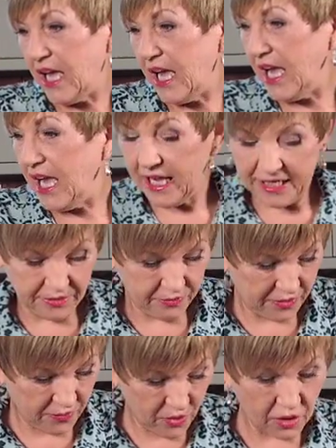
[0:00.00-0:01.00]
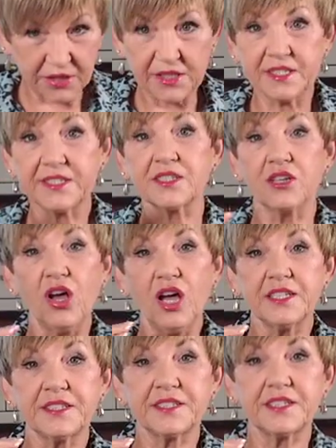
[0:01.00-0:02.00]
and we want
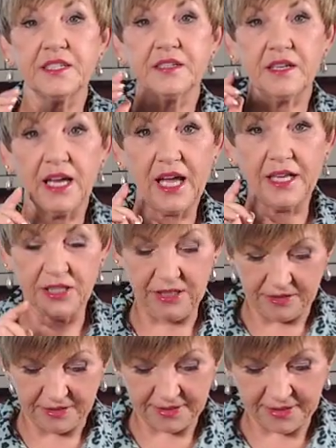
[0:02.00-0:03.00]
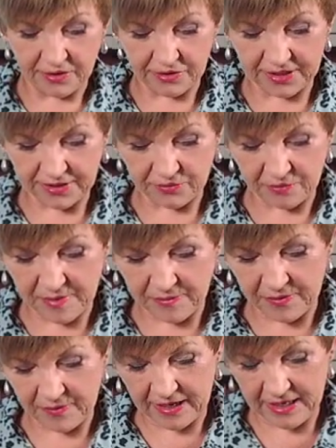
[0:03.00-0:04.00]
sliced onion. So just
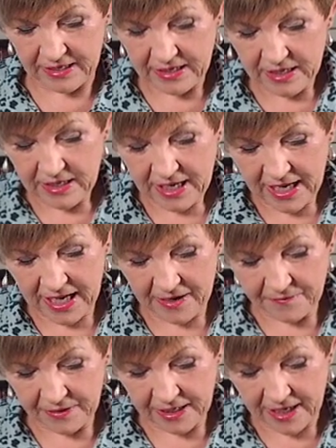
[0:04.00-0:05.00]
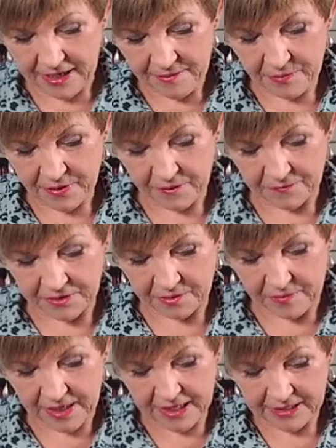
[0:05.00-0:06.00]
remember that. 1/2 cup of
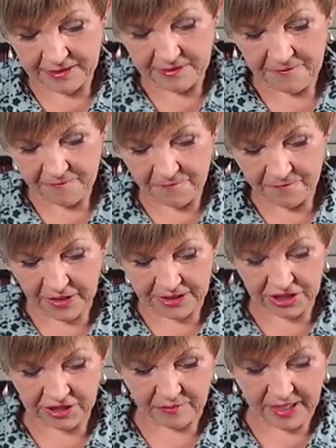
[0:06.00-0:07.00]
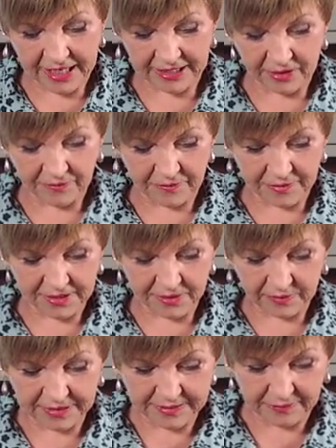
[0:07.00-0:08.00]
tomato, fresh tomato for this
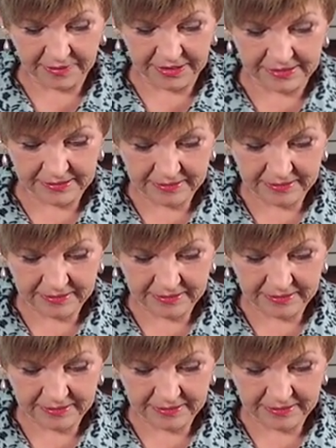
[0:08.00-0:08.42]
recipe.